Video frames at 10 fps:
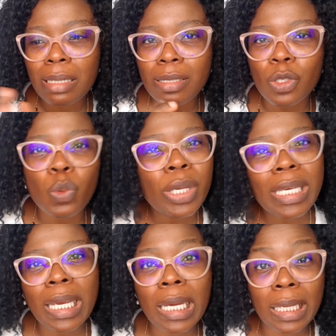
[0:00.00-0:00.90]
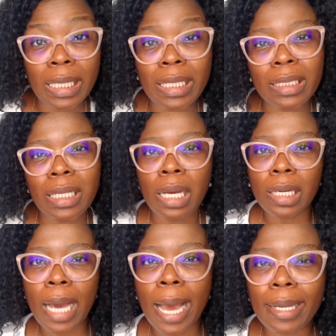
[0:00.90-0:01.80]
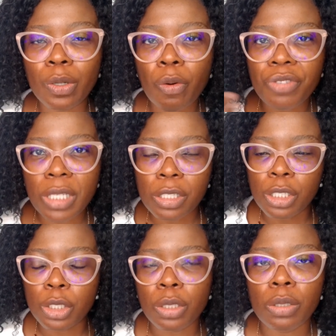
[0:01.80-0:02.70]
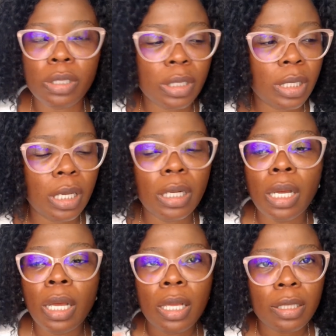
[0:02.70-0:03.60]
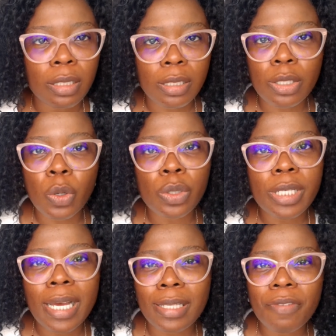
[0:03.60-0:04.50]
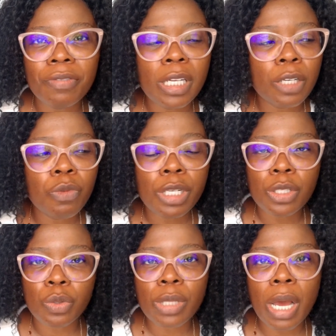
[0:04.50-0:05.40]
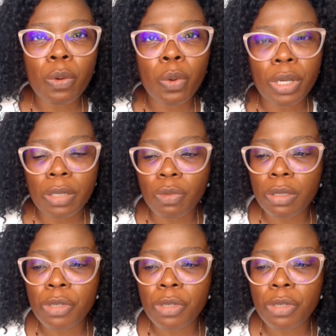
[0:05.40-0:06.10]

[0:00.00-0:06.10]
squeaky clean kind of sensation on the skin. So yeah, definitely we need to now go in with the